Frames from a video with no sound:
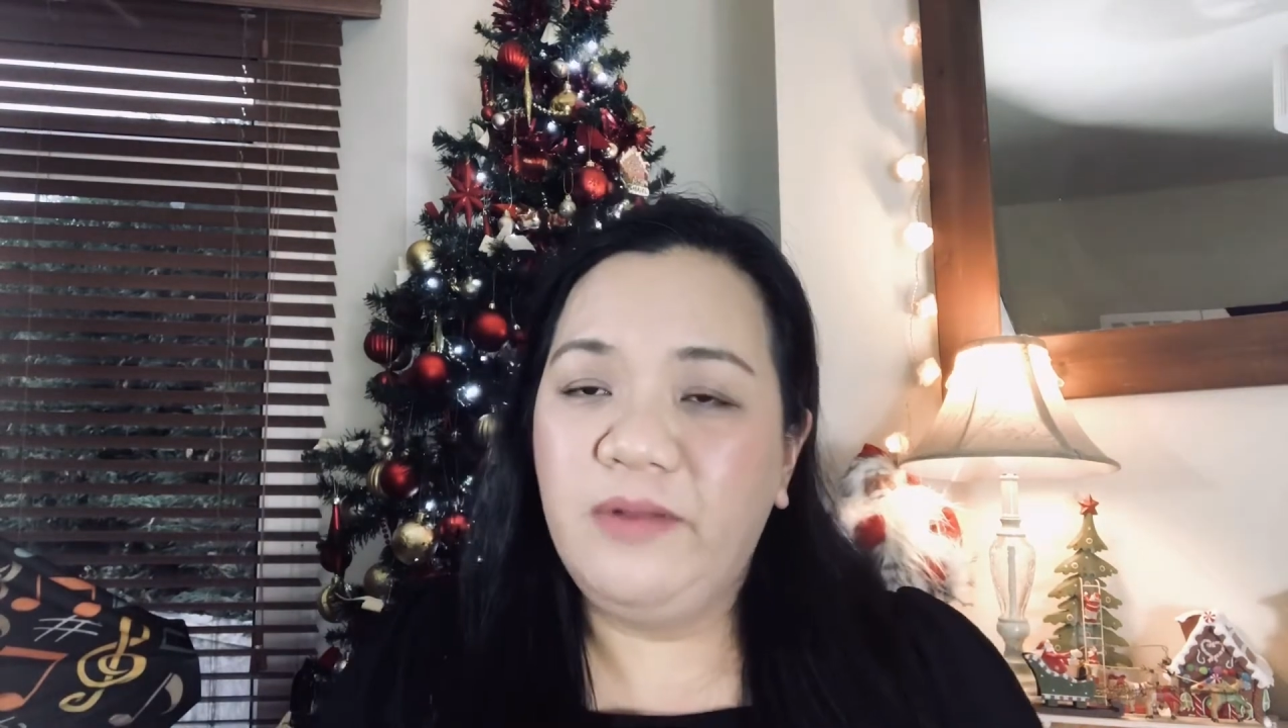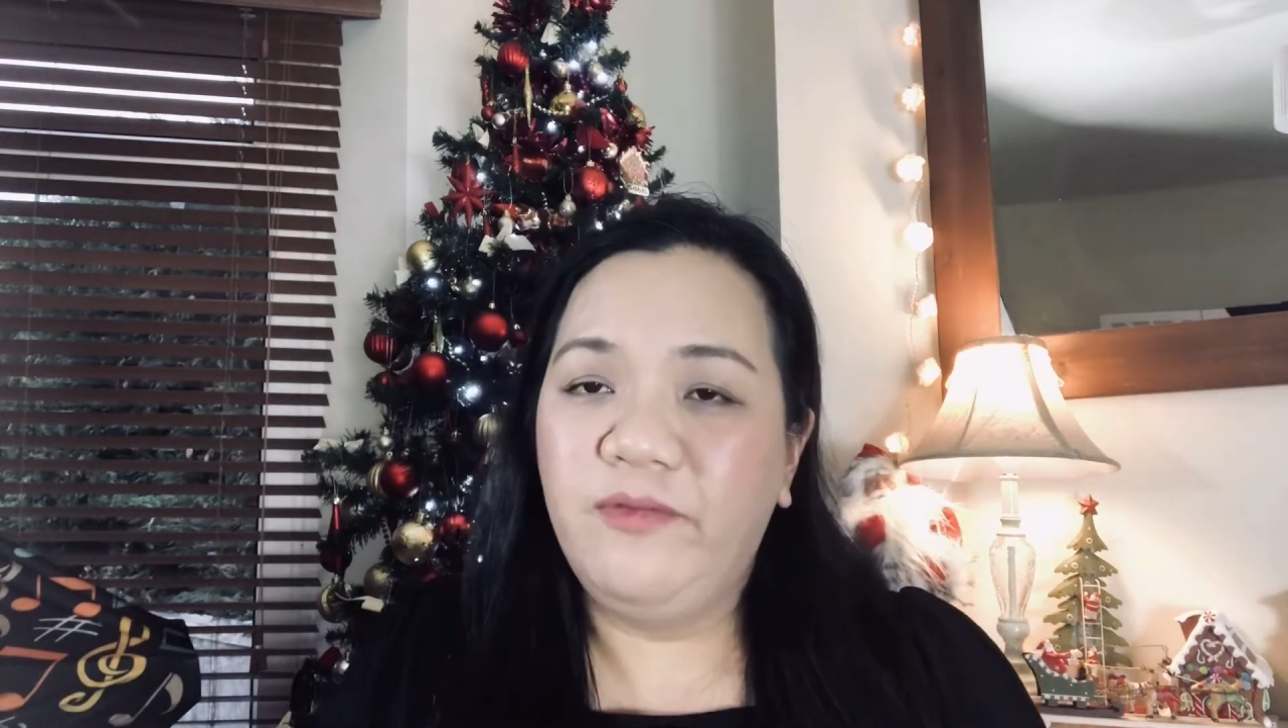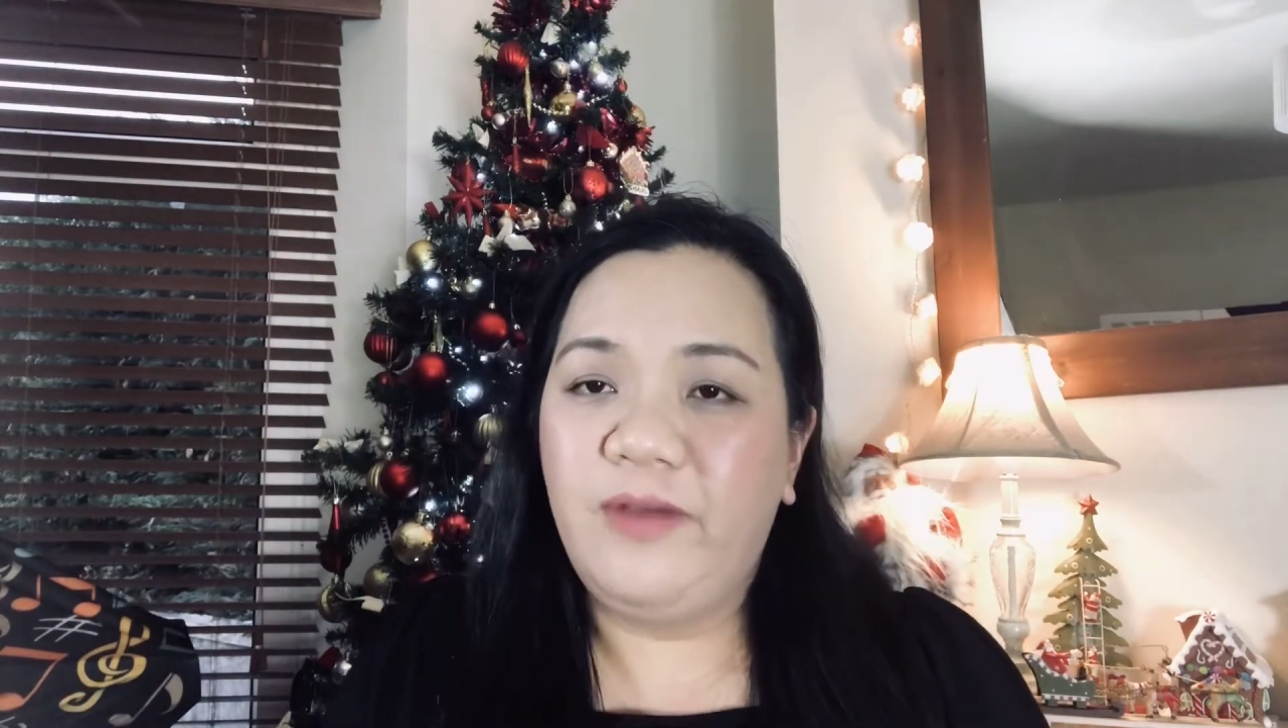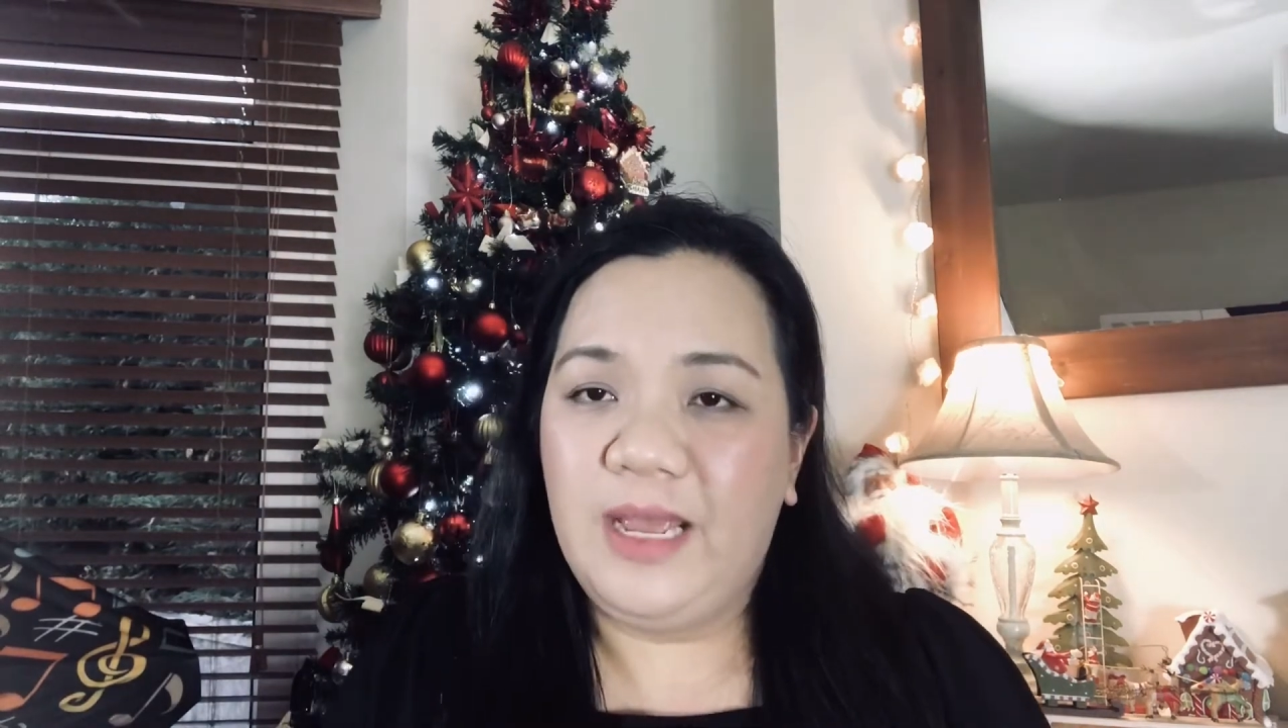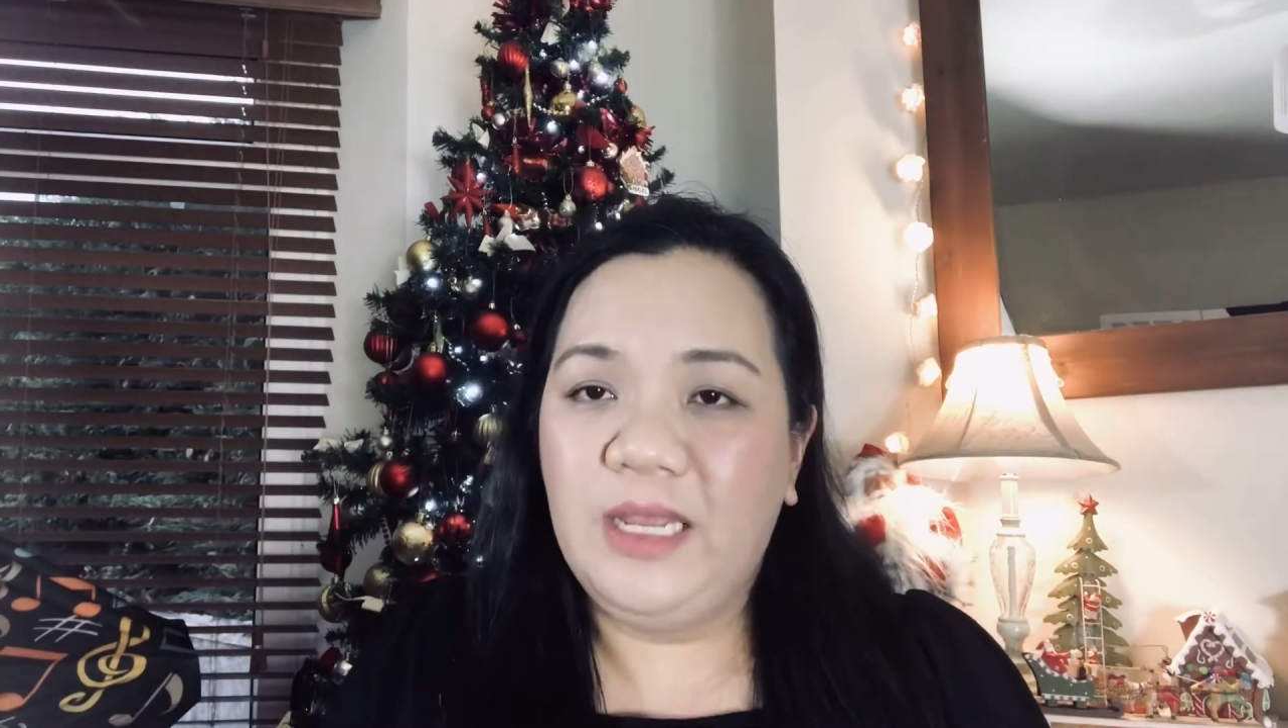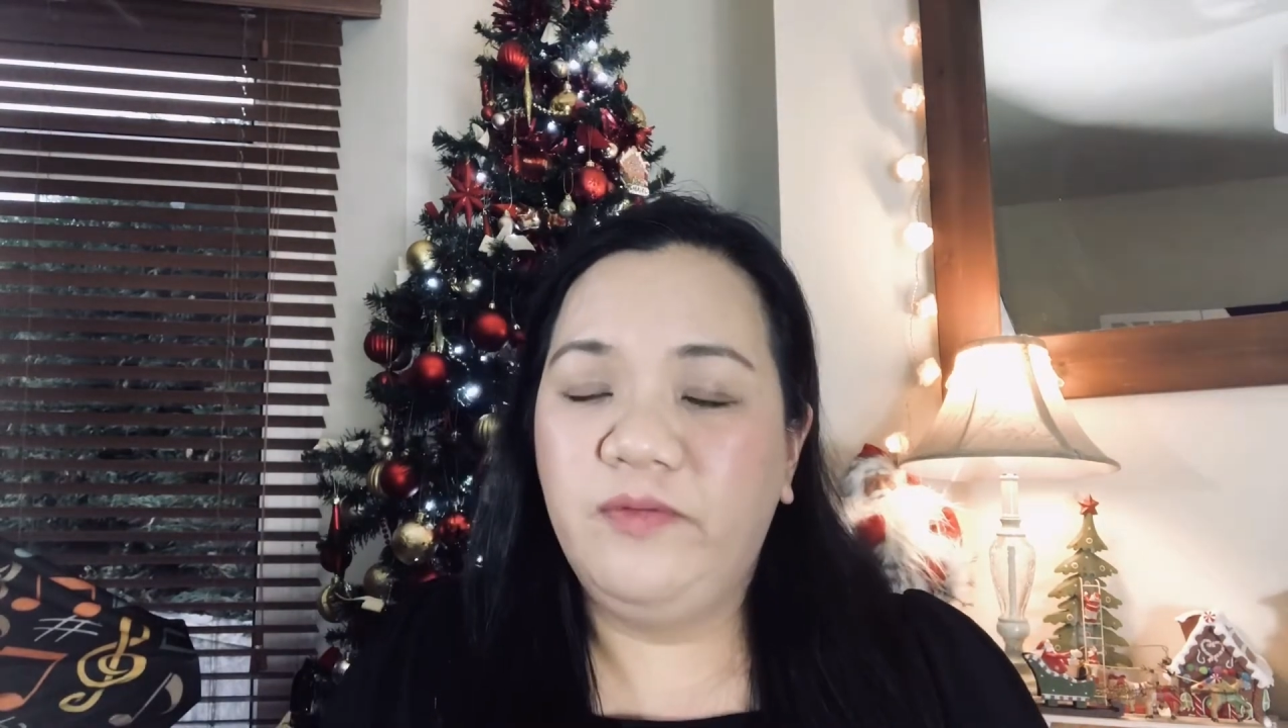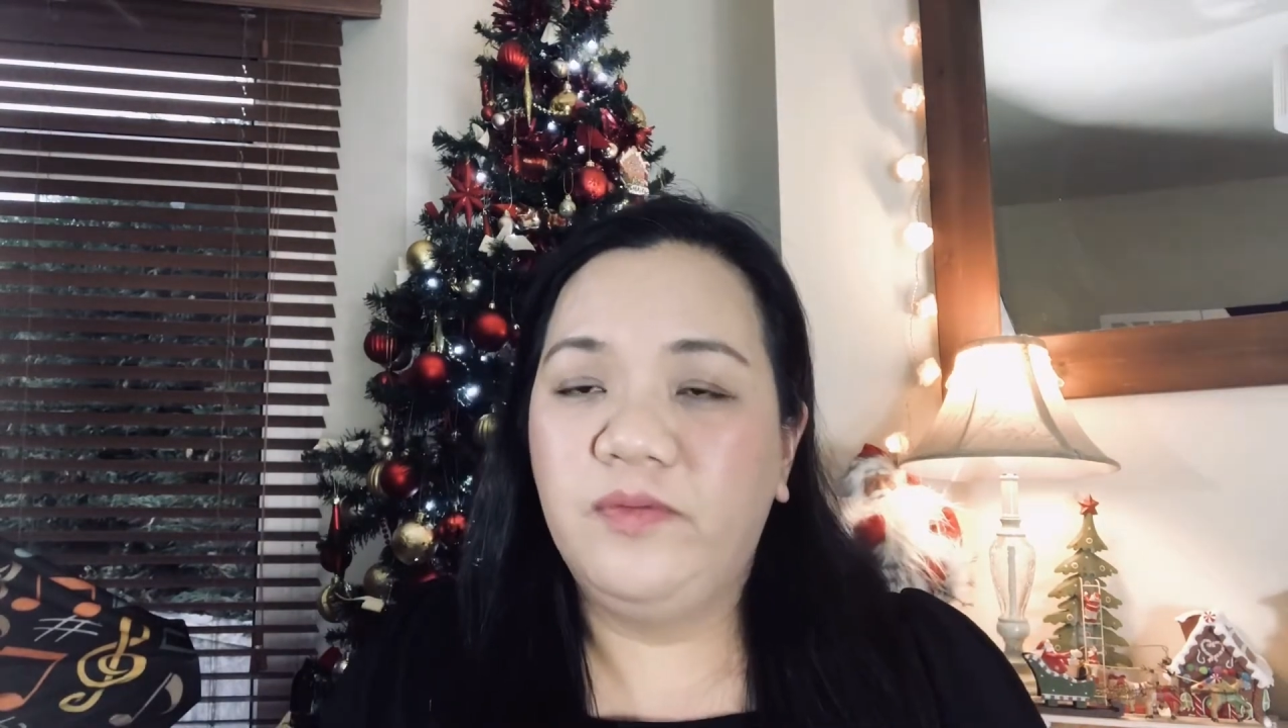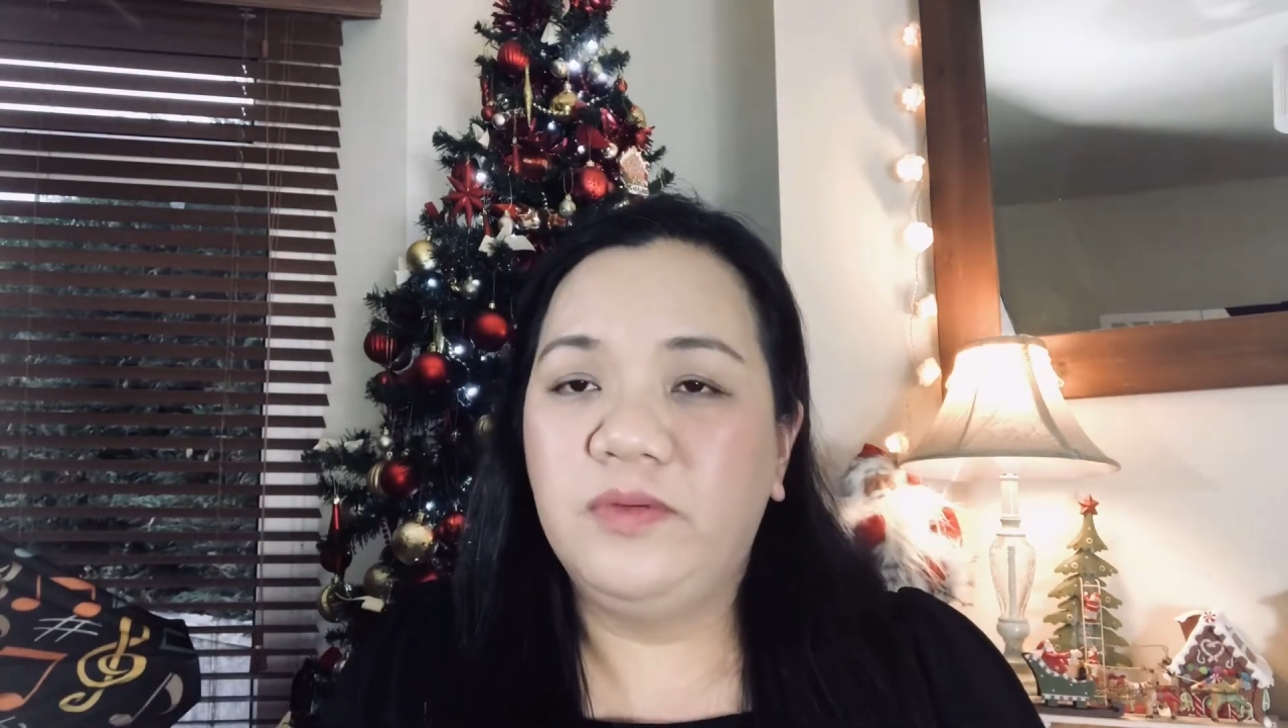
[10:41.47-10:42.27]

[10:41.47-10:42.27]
5,